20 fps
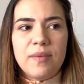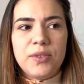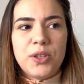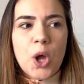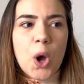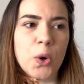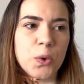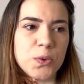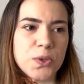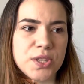
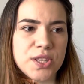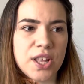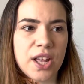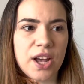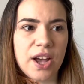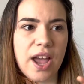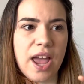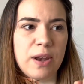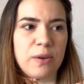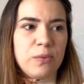toaster
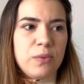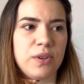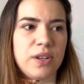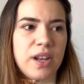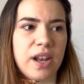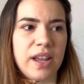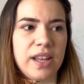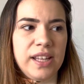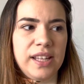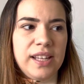
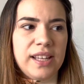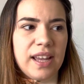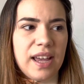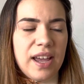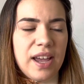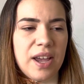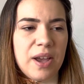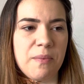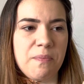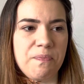
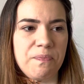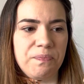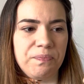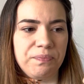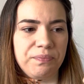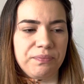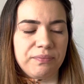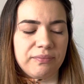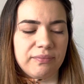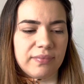
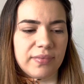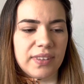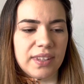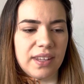and